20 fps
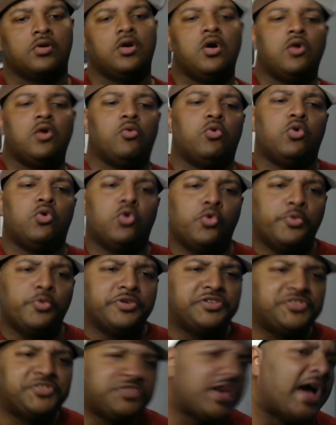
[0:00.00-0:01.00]
Whoa,
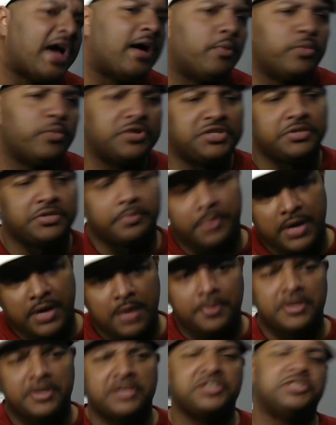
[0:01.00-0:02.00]
what's up? I'm with you,
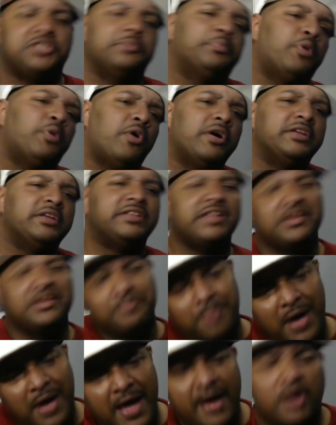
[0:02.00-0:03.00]
baby. This your boy,
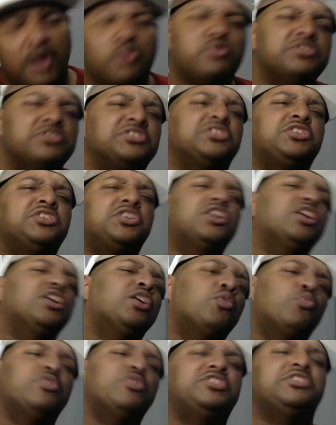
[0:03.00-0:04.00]
D-Banger. What's
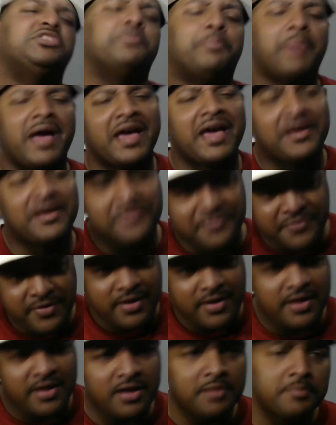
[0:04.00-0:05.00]
good with your banger
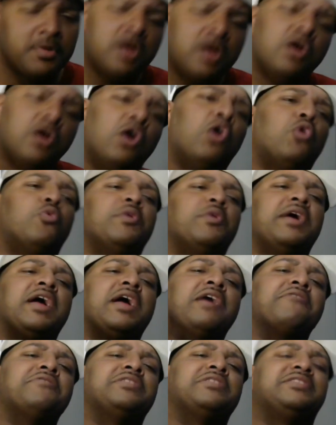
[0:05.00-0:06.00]
fam? Oh,
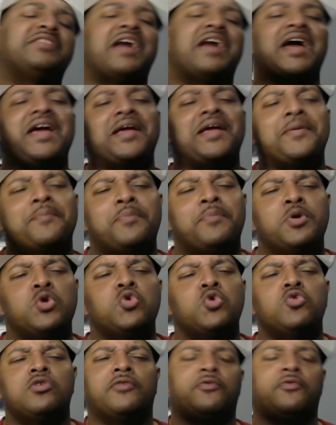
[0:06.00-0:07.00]
everything
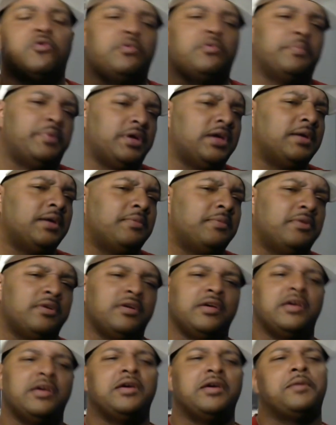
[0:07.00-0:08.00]
beautiful, baby.
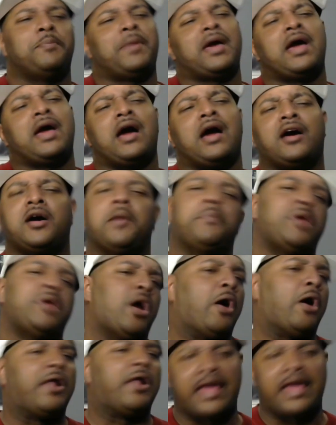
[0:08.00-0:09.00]
Man, how come
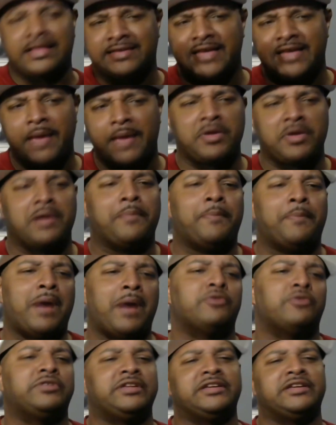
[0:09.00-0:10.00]
y'all ain't tell me
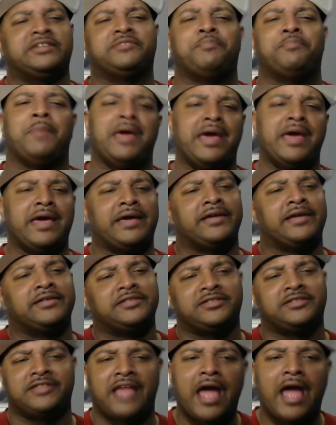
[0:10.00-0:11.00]
about this Megan Thee
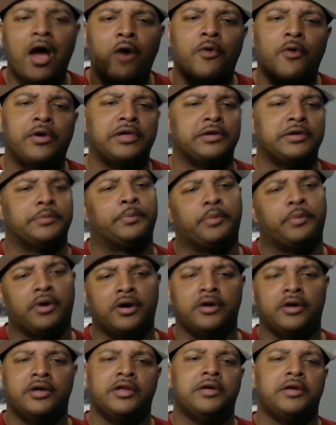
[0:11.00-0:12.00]
Stallion,
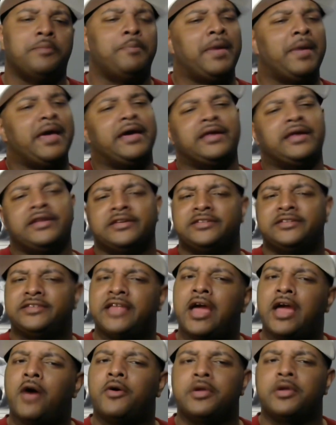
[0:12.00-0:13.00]
bruh? Megan Thee
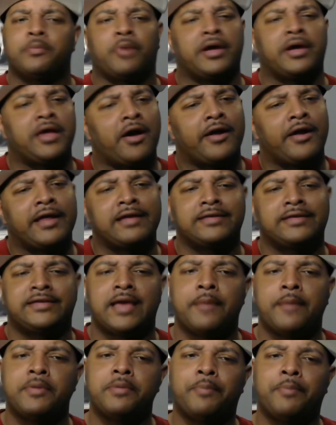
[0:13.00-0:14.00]
Stallion. But y'all ain't
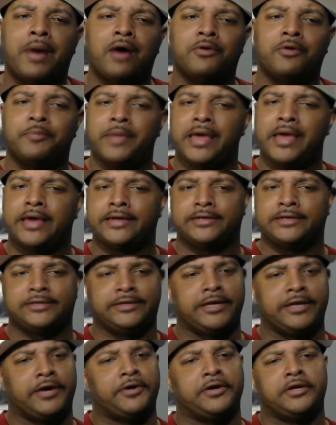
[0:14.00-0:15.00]
tell me about Megan Thee
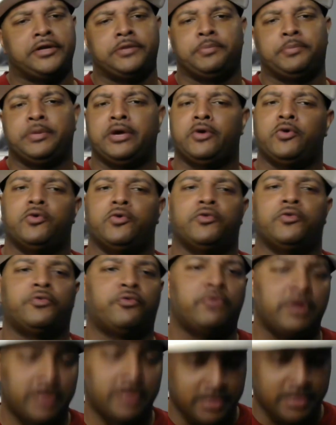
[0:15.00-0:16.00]
Stallion, a big old
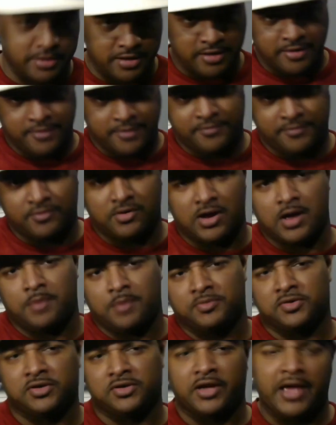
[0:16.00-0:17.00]
freak. You know what
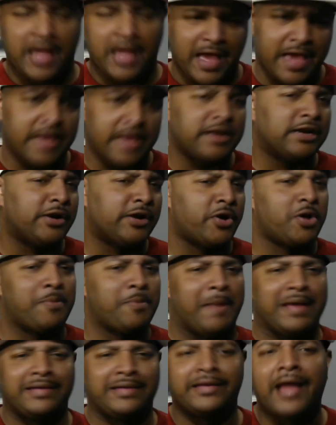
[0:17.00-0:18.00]
I'm saying? I had to learn
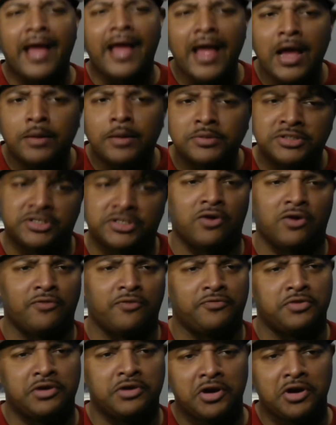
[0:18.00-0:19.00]
my damn
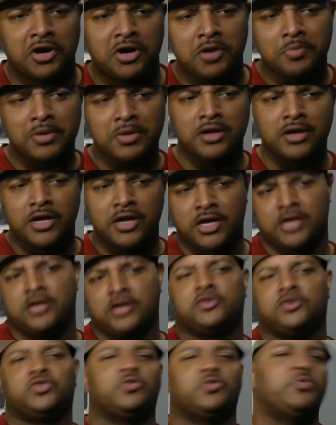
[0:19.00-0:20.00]
self, you hear me?
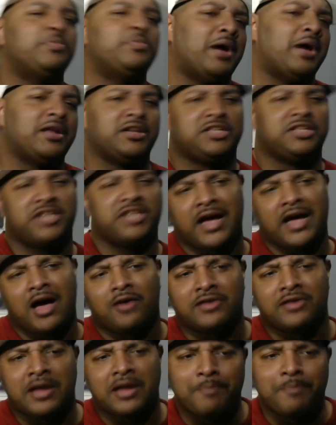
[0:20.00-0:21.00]
So we about to check
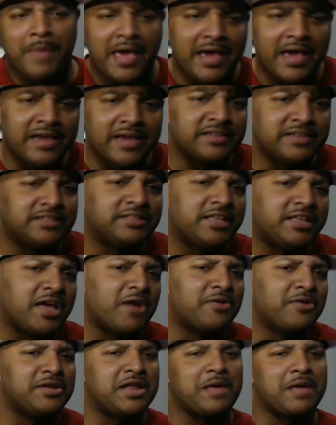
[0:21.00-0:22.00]
out that Megan Thee
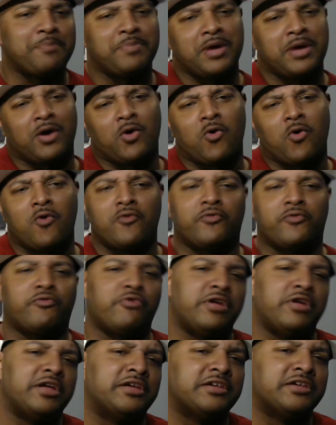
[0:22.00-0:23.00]
Stallion, that big old
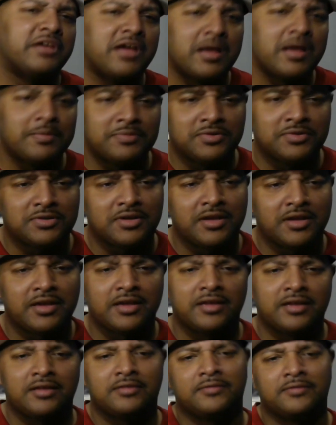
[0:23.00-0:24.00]
freak. You know what I'm
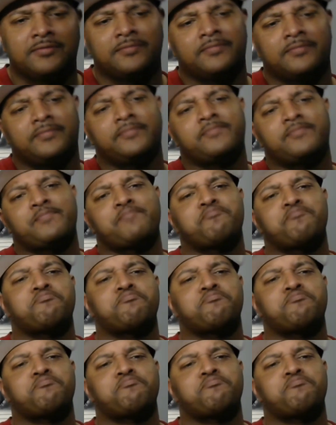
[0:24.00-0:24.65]
saying? Break this